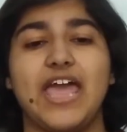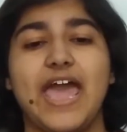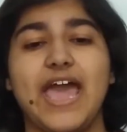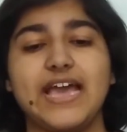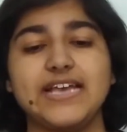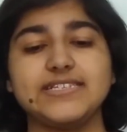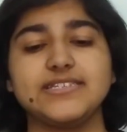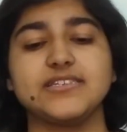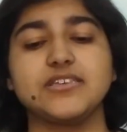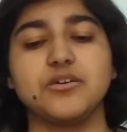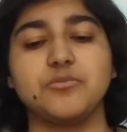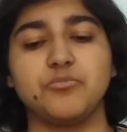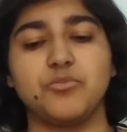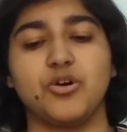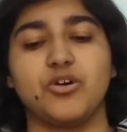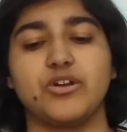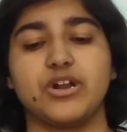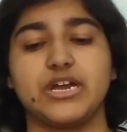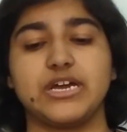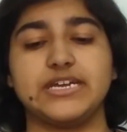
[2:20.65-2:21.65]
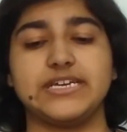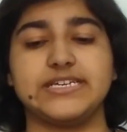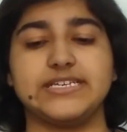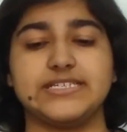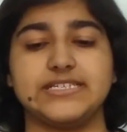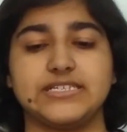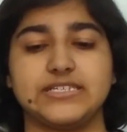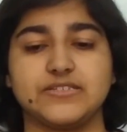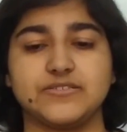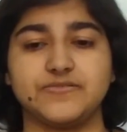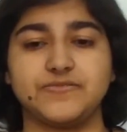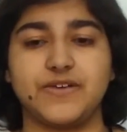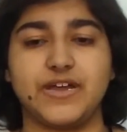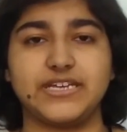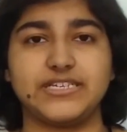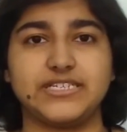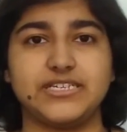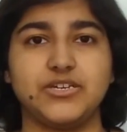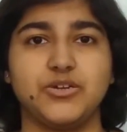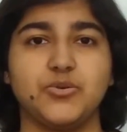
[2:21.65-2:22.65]
As Gamora is
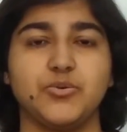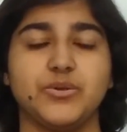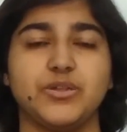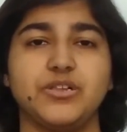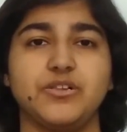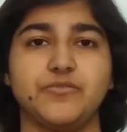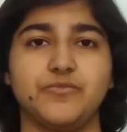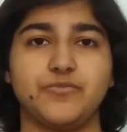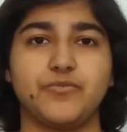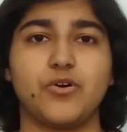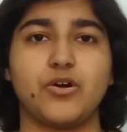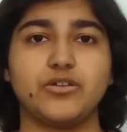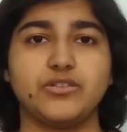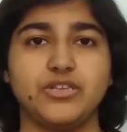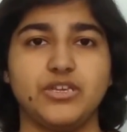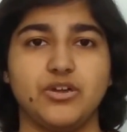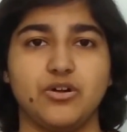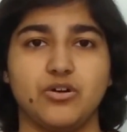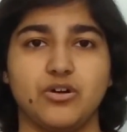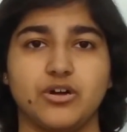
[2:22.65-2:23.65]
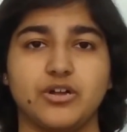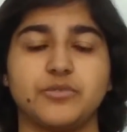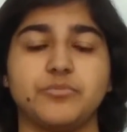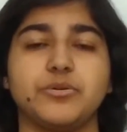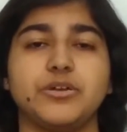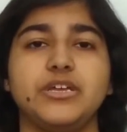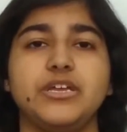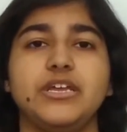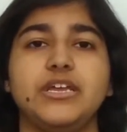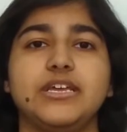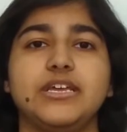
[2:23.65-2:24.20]
fighting Quill for the orb,